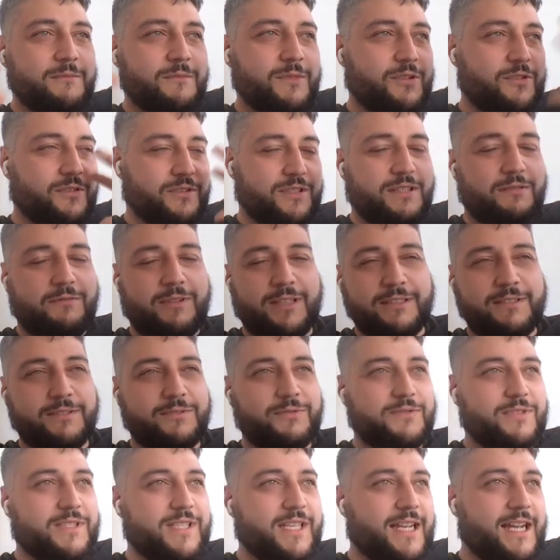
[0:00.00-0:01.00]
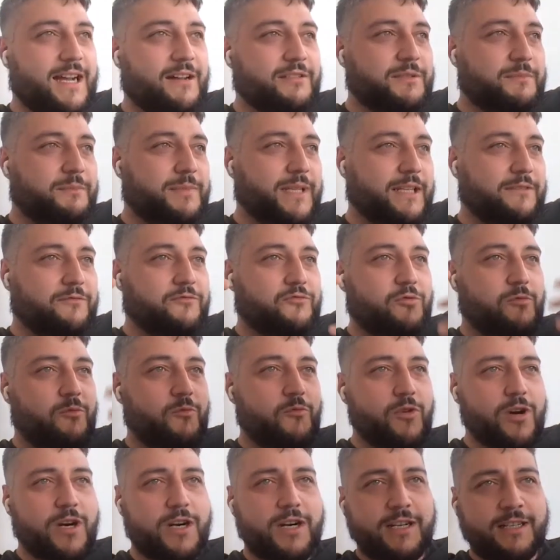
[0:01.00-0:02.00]
because I wanted to see how the platform
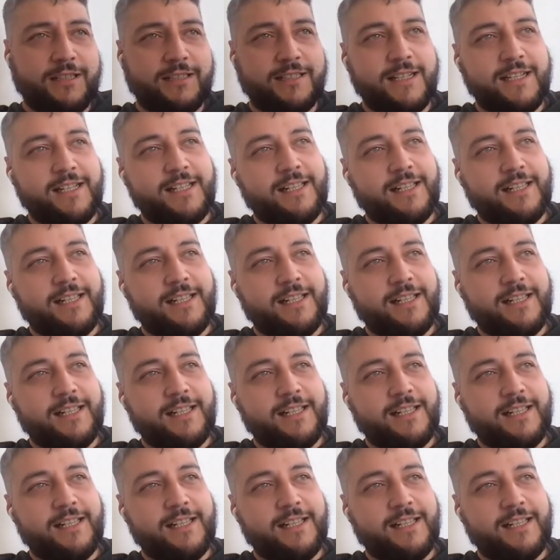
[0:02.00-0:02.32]
worked,